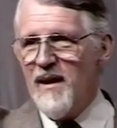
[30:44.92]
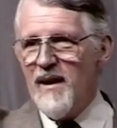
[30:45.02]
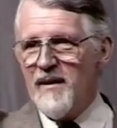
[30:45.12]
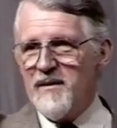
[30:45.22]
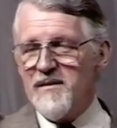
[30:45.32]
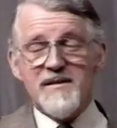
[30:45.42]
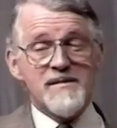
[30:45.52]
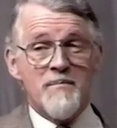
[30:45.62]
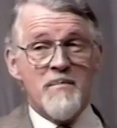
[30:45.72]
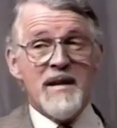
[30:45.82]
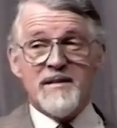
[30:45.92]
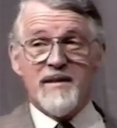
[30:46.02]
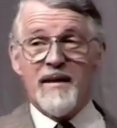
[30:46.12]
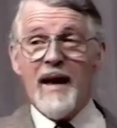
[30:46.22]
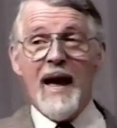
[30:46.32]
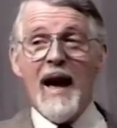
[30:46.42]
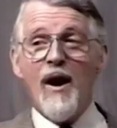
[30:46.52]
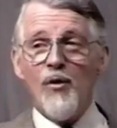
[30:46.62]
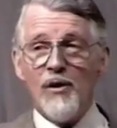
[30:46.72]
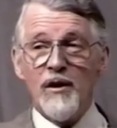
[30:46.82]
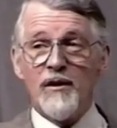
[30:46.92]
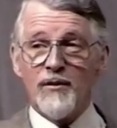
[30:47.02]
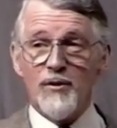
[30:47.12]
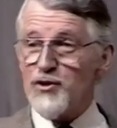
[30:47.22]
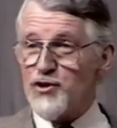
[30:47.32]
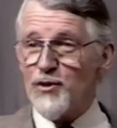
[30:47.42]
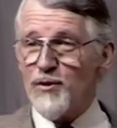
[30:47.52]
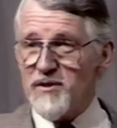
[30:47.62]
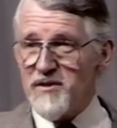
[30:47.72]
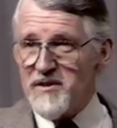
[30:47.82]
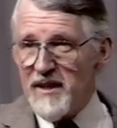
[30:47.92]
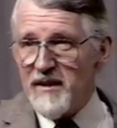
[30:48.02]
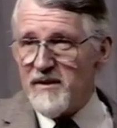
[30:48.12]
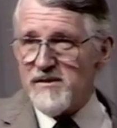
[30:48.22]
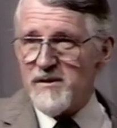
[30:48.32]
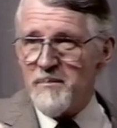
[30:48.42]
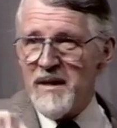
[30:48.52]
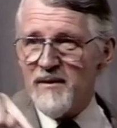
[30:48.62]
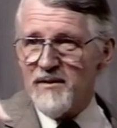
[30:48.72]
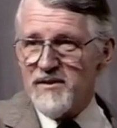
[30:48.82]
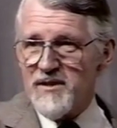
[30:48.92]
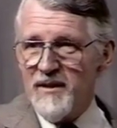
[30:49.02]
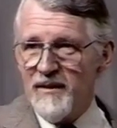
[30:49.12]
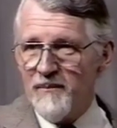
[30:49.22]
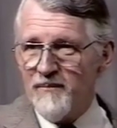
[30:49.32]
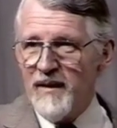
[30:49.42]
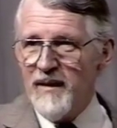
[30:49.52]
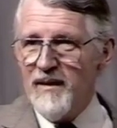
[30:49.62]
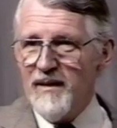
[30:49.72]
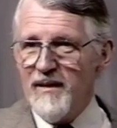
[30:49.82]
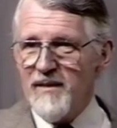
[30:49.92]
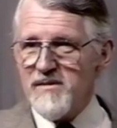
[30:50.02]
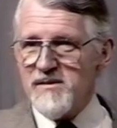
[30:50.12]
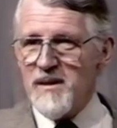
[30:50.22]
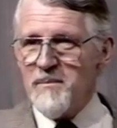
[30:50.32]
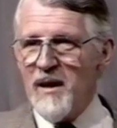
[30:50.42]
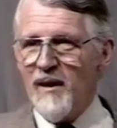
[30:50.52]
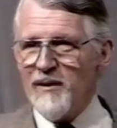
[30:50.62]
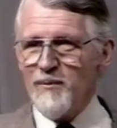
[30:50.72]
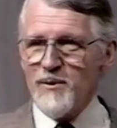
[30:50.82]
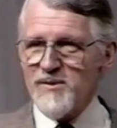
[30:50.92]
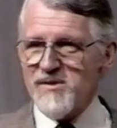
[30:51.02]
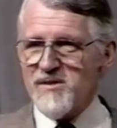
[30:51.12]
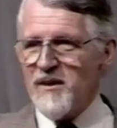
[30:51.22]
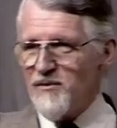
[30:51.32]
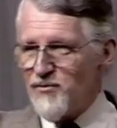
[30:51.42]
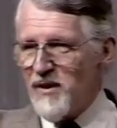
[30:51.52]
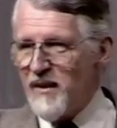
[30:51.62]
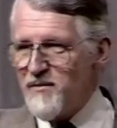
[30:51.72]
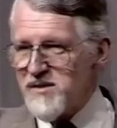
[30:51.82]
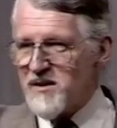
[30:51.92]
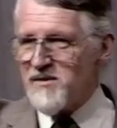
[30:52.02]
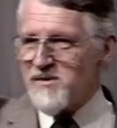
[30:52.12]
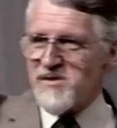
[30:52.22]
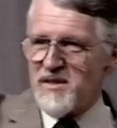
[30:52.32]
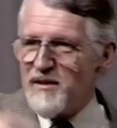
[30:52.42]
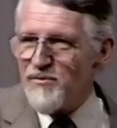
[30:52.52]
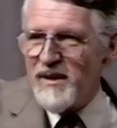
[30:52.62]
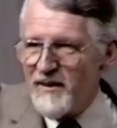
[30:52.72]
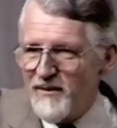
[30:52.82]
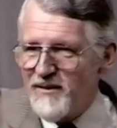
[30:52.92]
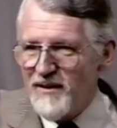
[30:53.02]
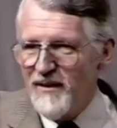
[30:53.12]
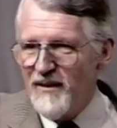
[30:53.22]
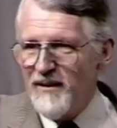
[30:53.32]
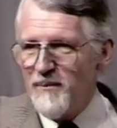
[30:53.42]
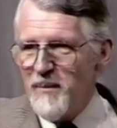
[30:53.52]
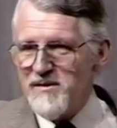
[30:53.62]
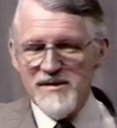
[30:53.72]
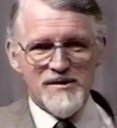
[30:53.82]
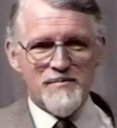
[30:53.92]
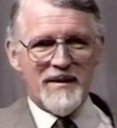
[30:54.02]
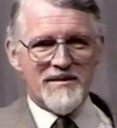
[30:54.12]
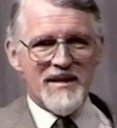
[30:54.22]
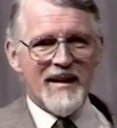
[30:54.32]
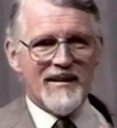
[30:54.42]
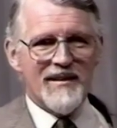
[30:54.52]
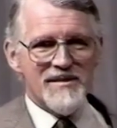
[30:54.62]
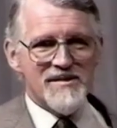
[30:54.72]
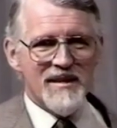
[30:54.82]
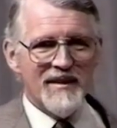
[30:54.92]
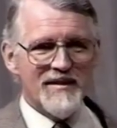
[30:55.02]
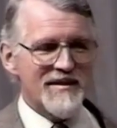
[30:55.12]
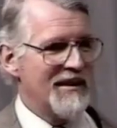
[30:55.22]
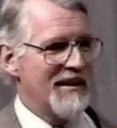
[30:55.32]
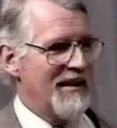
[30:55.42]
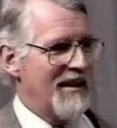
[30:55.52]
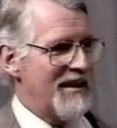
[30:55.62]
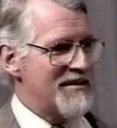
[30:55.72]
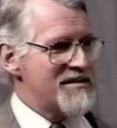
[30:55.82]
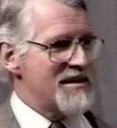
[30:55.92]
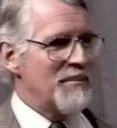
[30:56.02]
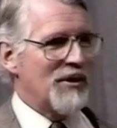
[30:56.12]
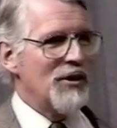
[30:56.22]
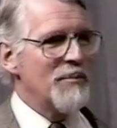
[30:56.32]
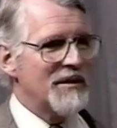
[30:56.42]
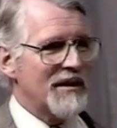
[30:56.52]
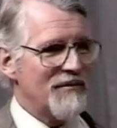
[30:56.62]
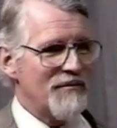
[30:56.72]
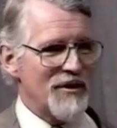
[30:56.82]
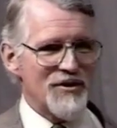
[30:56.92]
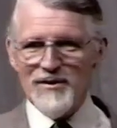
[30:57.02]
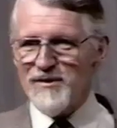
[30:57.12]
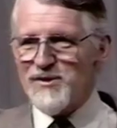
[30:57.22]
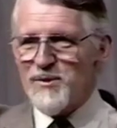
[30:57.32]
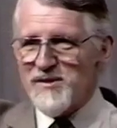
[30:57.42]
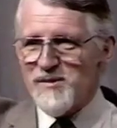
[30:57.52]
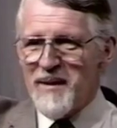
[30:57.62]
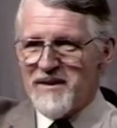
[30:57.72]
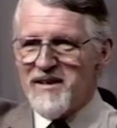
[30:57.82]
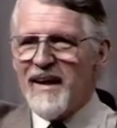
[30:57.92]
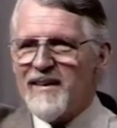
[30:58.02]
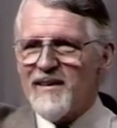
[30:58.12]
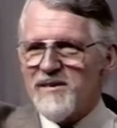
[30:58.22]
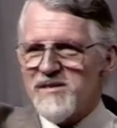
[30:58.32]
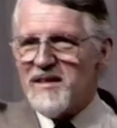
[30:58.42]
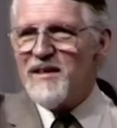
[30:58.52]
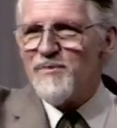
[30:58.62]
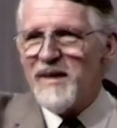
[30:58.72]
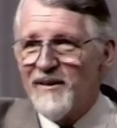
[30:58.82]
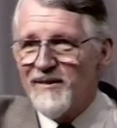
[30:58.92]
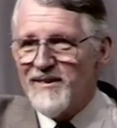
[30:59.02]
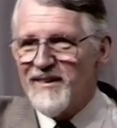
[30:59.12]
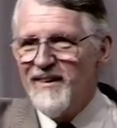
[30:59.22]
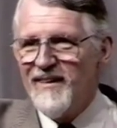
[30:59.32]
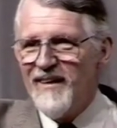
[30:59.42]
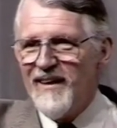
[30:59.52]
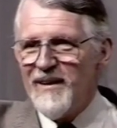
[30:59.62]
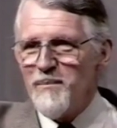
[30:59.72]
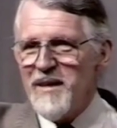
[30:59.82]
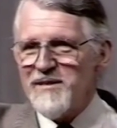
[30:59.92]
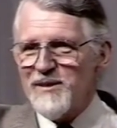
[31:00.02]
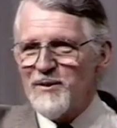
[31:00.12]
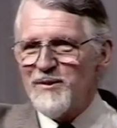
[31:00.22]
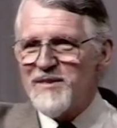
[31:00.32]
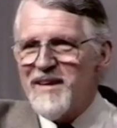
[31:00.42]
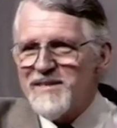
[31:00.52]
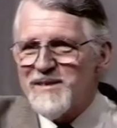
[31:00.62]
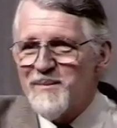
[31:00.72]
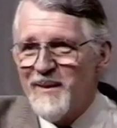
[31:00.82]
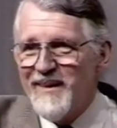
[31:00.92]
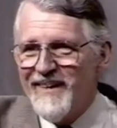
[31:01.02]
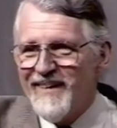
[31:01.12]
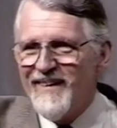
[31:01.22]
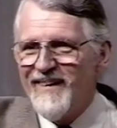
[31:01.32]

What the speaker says: And it doesn't matter how long or short it takes to make the turn. Some Hollywood stunt drivers can skid round, makes a spectacular sight. And some human conversions do a spectacular skid round, and it makes a good testimony.